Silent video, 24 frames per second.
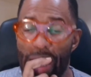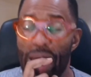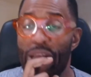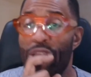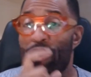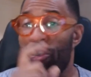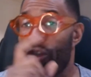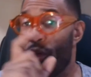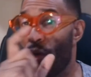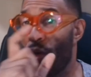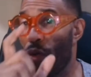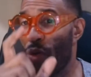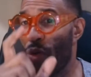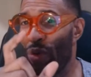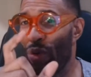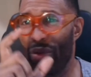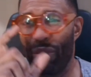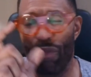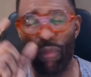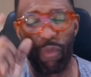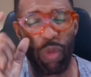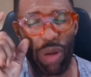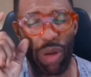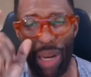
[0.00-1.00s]
So,
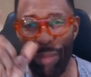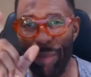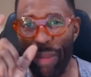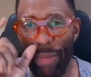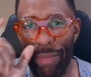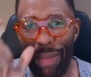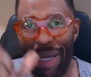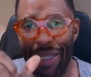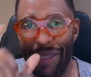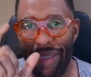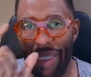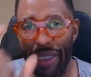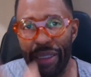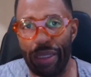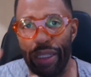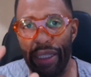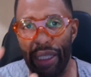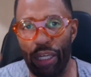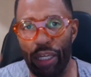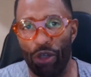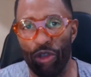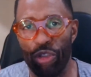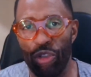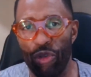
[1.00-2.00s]
what I'm about to
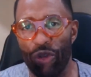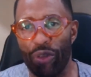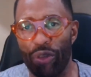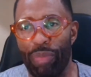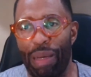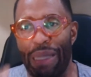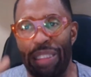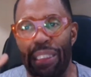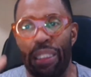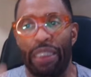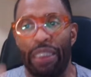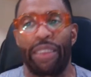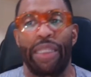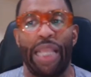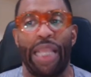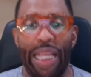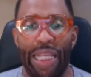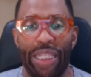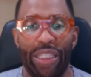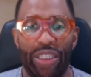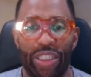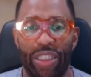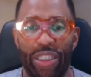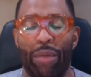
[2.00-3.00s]
tell you is about to
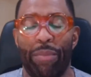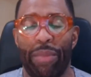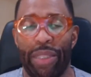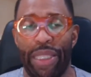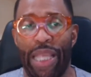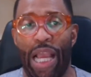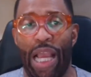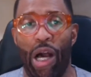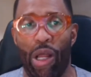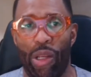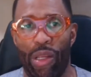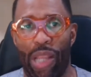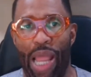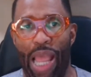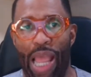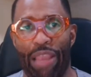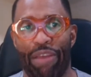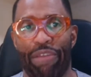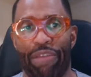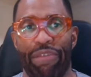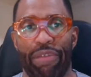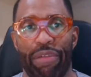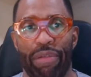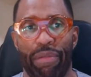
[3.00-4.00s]
change some of y'all
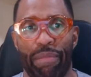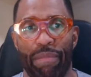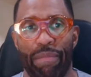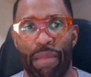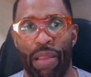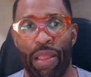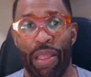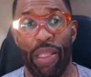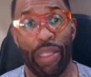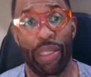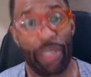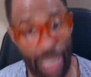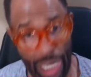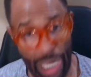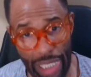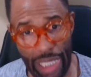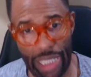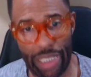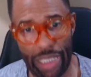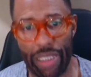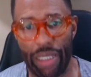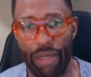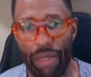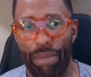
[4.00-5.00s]
life. Now,
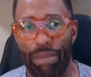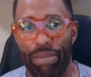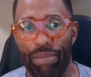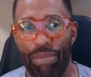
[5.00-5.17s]
listen.